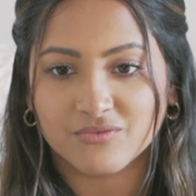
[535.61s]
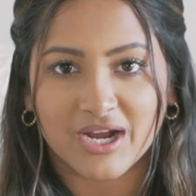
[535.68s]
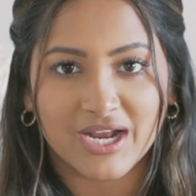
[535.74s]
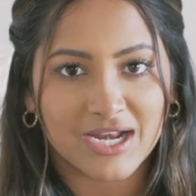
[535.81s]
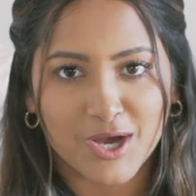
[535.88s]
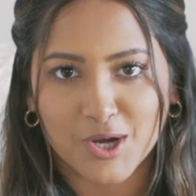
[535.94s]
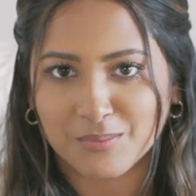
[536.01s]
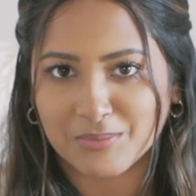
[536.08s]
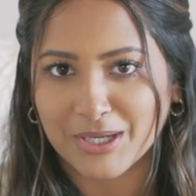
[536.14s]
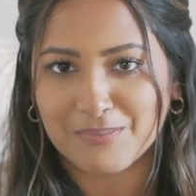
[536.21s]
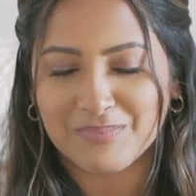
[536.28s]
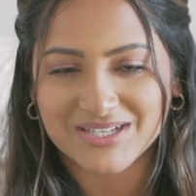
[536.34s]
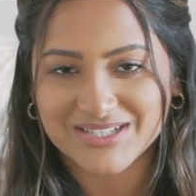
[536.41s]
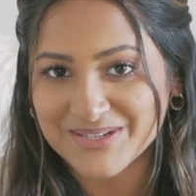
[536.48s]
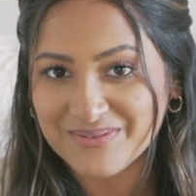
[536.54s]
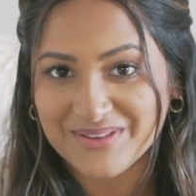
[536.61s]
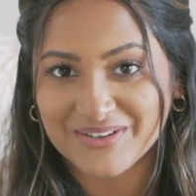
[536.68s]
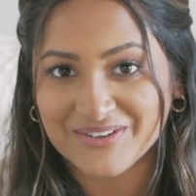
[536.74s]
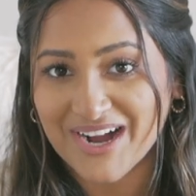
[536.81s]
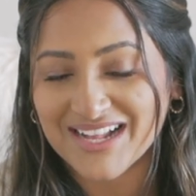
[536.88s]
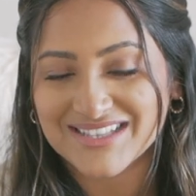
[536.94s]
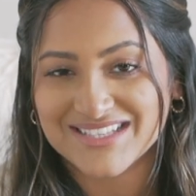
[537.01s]
Right now, I'm like busy
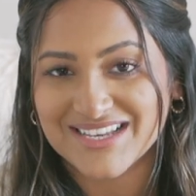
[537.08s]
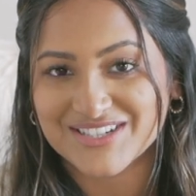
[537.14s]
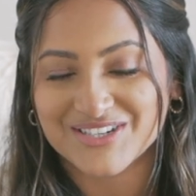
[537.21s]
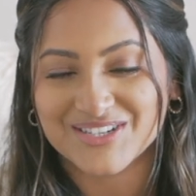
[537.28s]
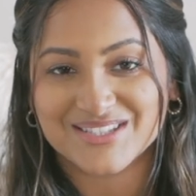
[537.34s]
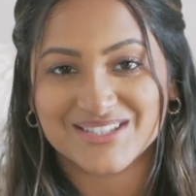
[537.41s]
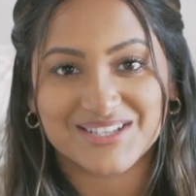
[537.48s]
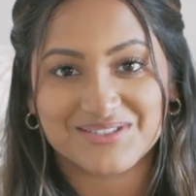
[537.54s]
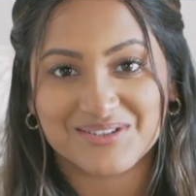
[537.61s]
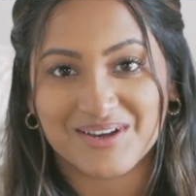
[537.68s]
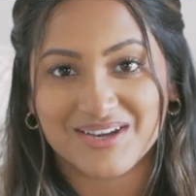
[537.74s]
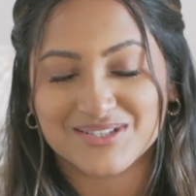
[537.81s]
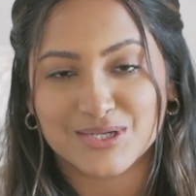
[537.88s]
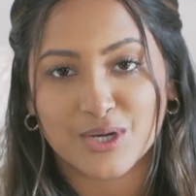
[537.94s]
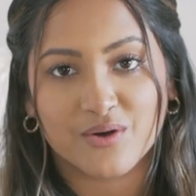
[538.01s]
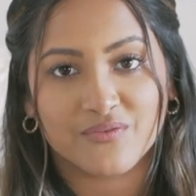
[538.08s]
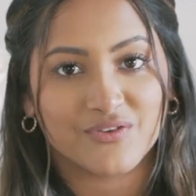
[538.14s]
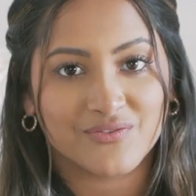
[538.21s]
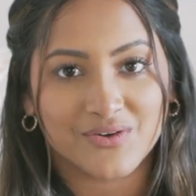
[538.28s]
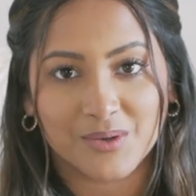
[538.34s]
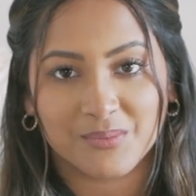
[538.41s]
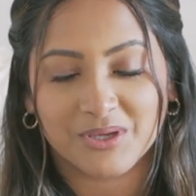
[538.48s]
with grad sessions, as you guys know if
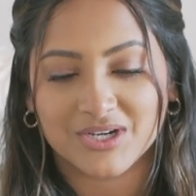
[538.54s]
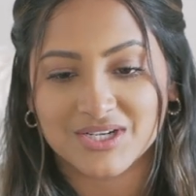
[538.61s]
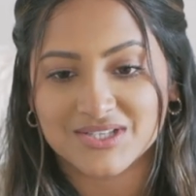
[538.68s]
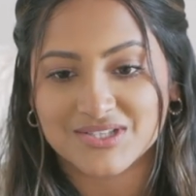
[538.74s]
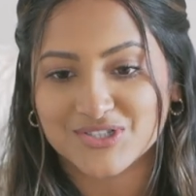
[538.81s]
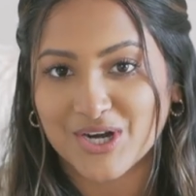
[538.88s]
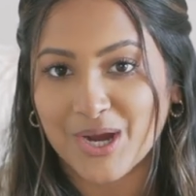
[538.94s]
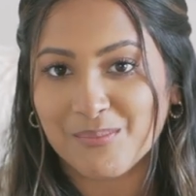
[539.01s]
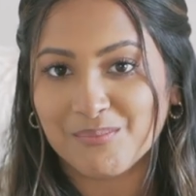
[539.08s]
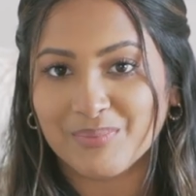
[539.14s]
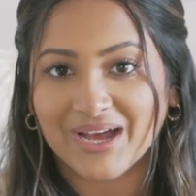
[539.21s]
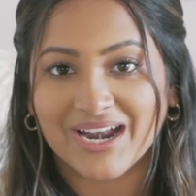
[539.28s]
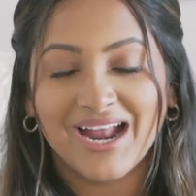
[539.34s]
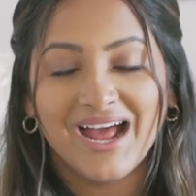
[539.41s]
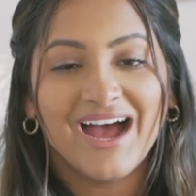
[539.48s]
you follow me on Instagram, but